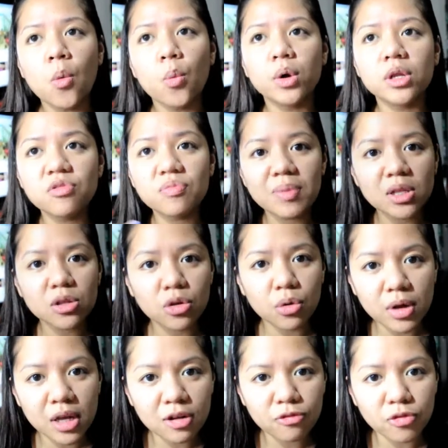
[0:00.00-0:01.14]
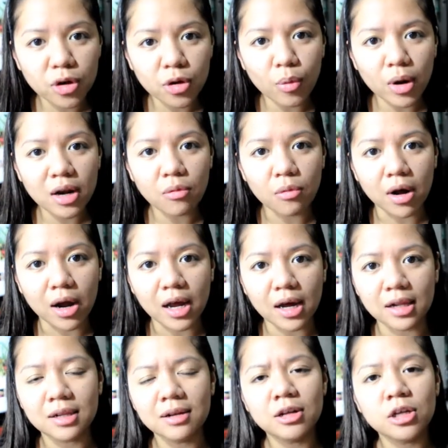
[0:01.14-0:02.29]
when you've been doing it for quite a
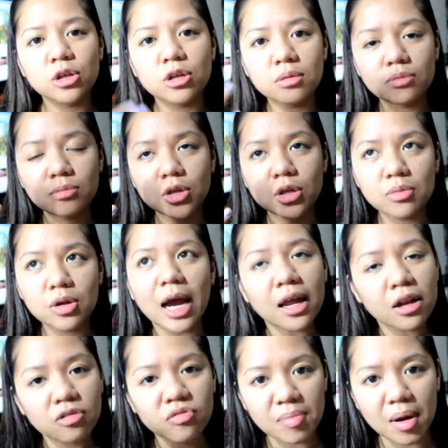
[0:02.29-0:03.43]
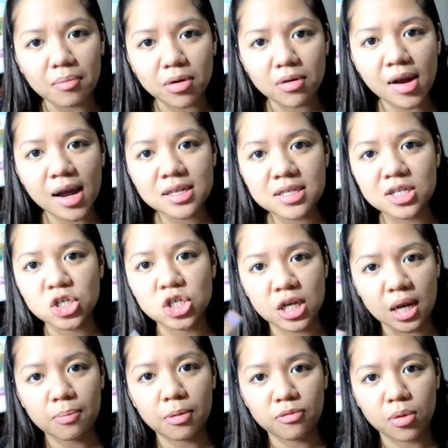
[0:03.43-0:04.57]
while, you'd kind of memorize the
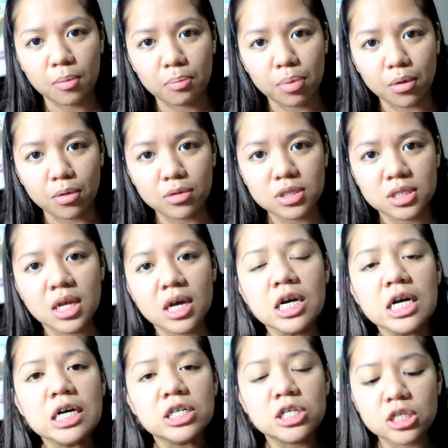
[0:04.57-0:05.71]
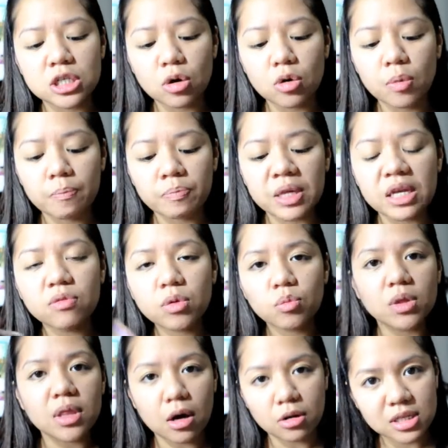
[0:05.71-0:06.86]
shape of the brows. So even
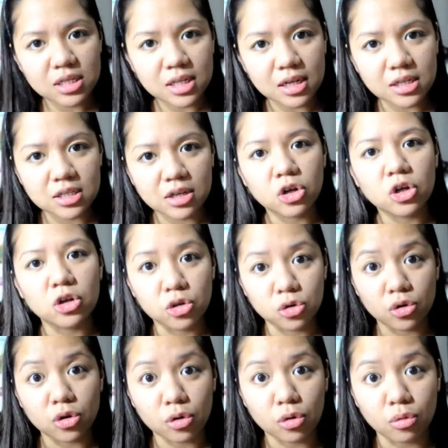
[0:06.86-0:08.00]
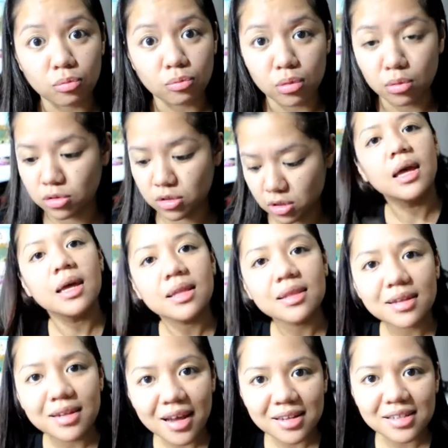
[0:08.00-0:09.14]
without the stencil, you could do your own brows.
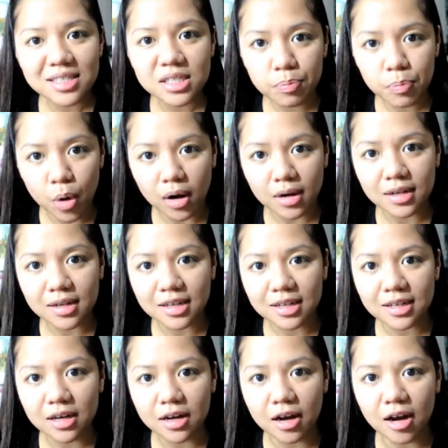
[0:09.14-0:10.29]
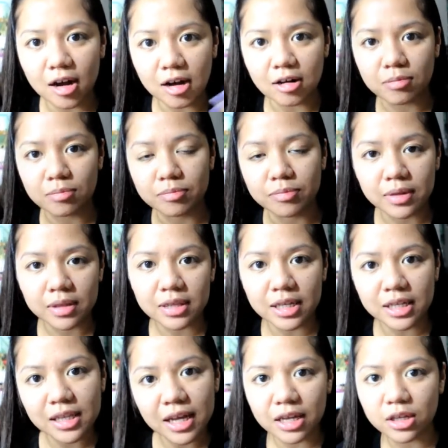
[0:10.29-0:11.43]
The next product
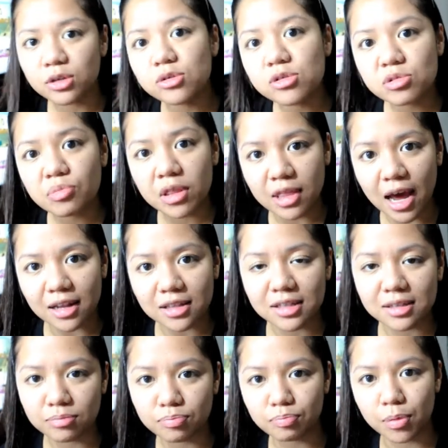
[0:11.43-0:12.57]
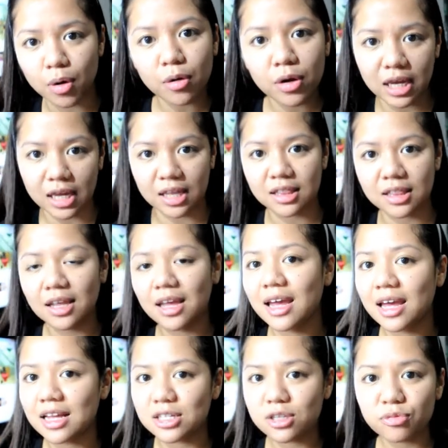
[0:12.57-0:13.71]
that I use with that brow kit
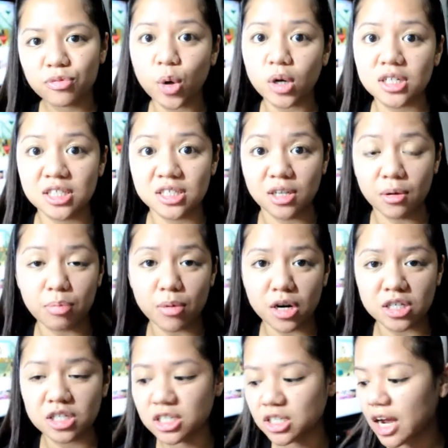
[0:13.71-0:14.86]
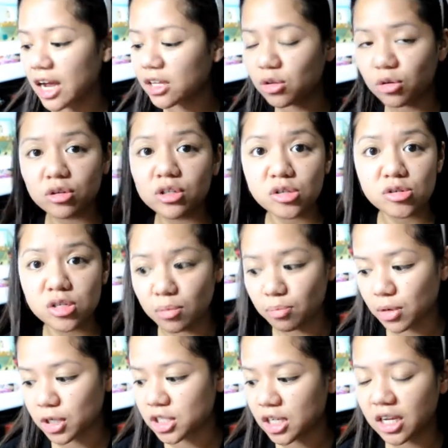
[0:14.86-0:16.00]
is, of course, the brush. I don't use the
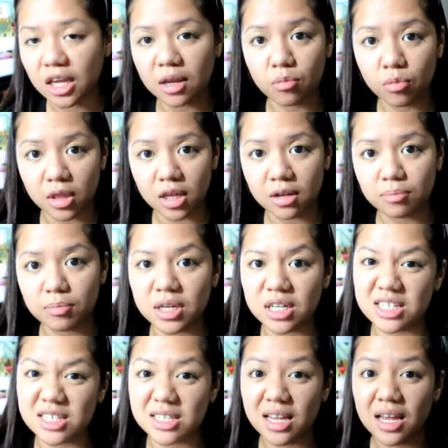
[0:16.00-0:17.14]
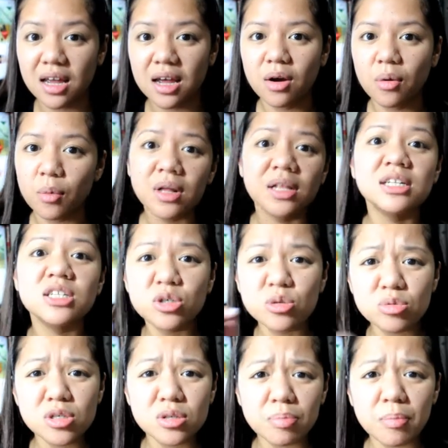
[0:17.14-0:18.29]
brush that came with it because, well, it's
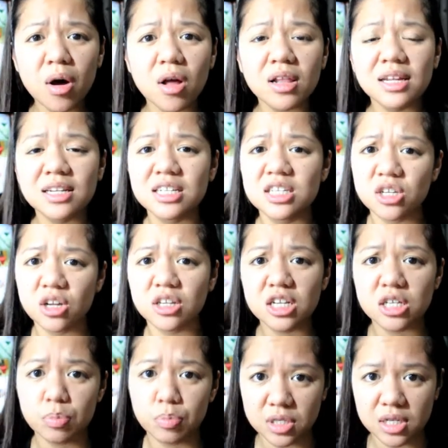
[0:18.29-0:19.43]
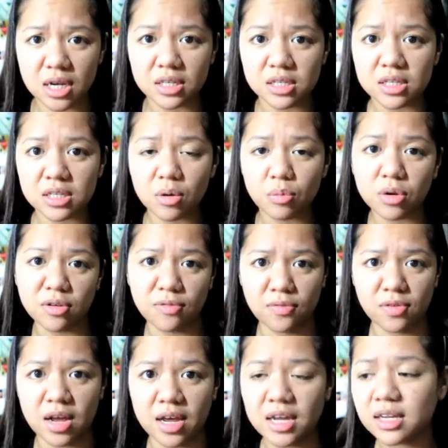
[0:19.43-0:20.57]
too small and it's not as precise as I would have
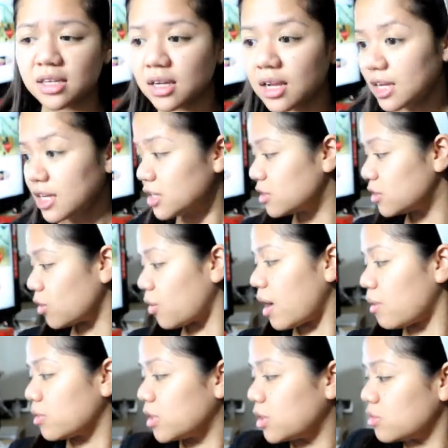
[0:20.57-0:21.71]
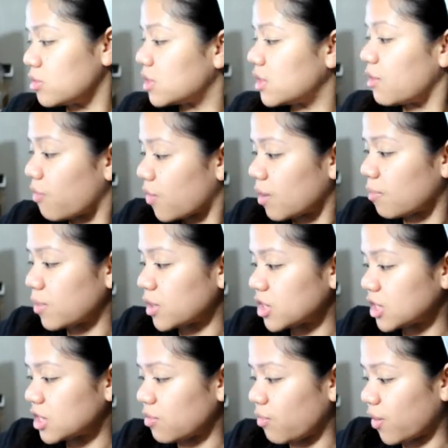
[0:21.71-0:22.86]
liked. So I would use different
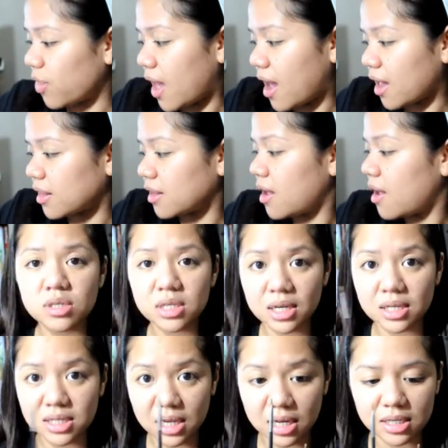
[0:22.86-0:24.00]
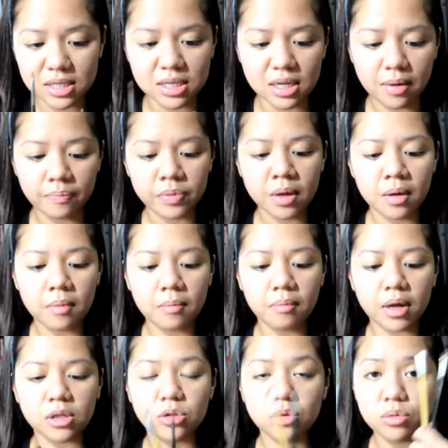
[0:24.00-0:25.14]
brushes for that. 266,
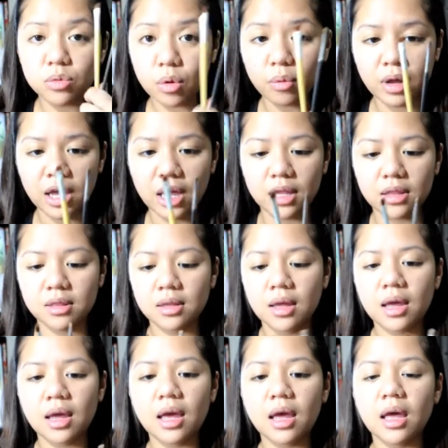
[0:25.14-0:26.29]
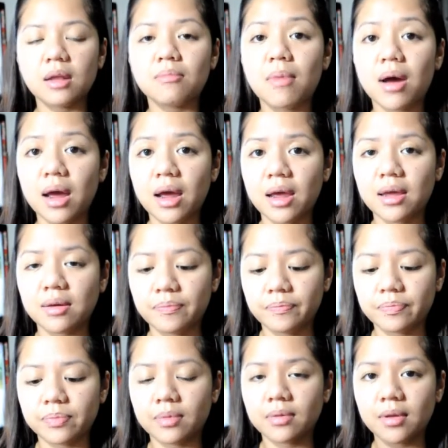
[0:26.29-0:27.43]
my 208, and my
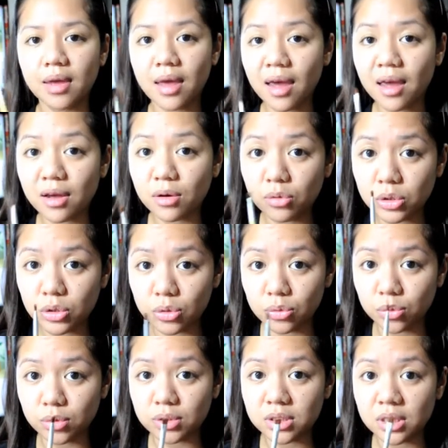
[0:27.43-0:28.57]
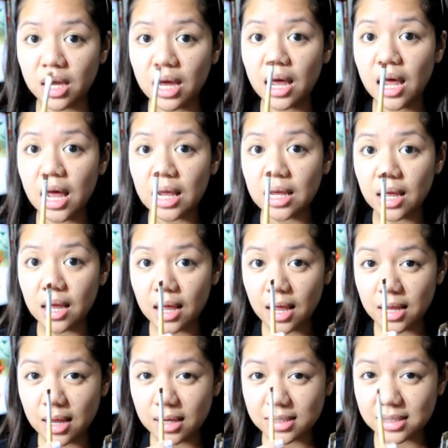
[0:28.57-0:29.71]
Echo Tools
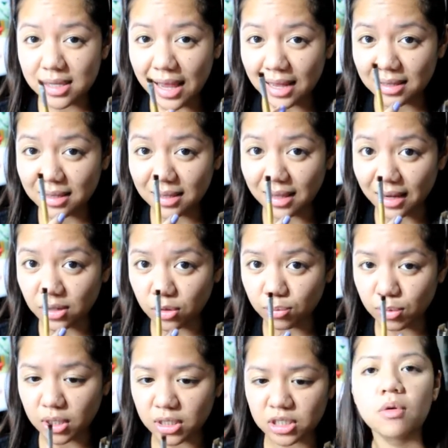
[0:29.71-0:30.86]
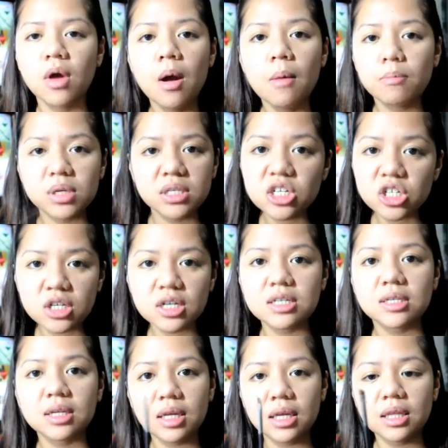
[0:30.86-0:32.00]
slanted liner brush. Precision is
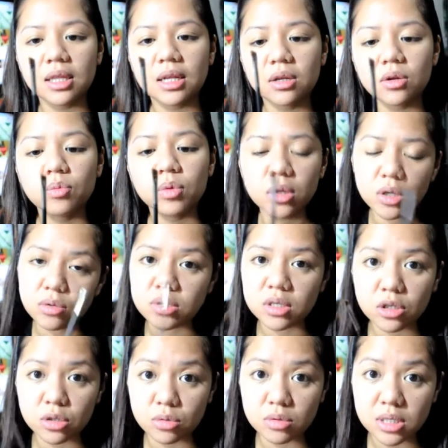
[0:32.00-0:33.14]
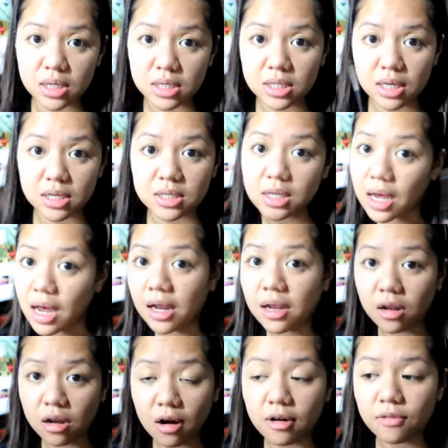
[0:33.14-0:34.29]
the key, then you would use the 266. I
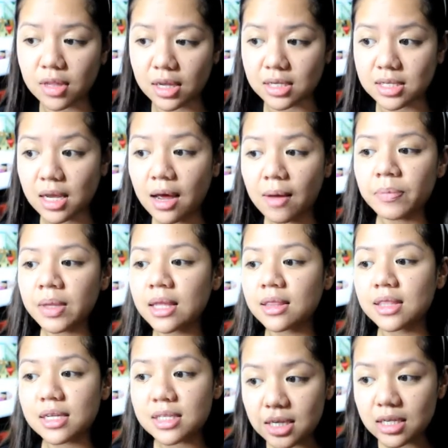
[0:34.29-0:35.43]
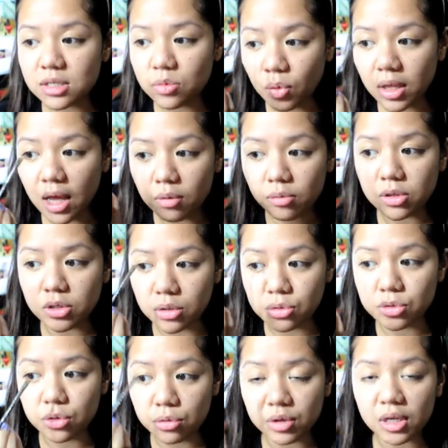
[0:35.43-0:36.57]
love this. This is what I would
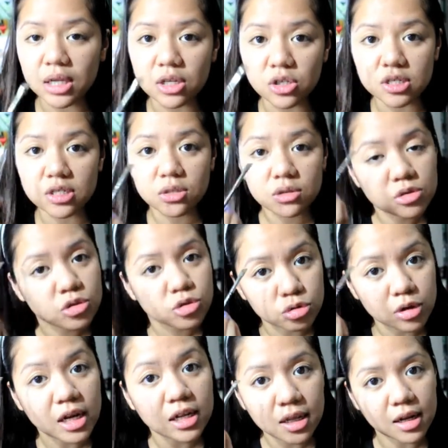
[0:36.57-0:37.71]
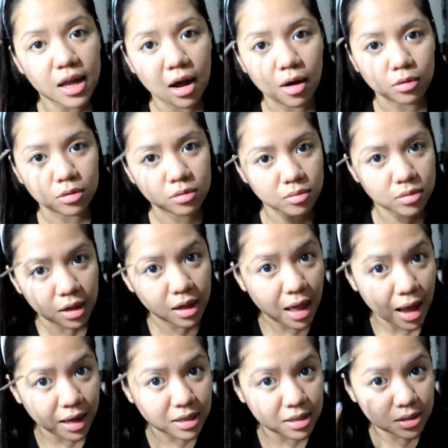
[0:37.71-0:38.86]
use to really just straighten out the
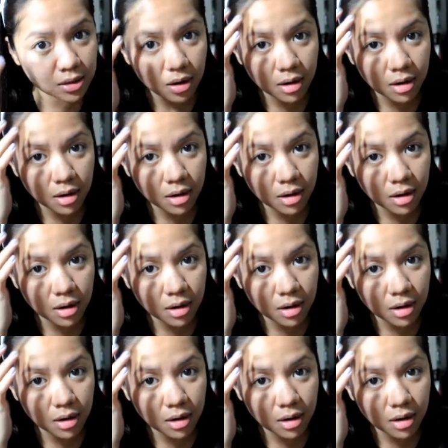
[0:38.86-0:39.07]
lines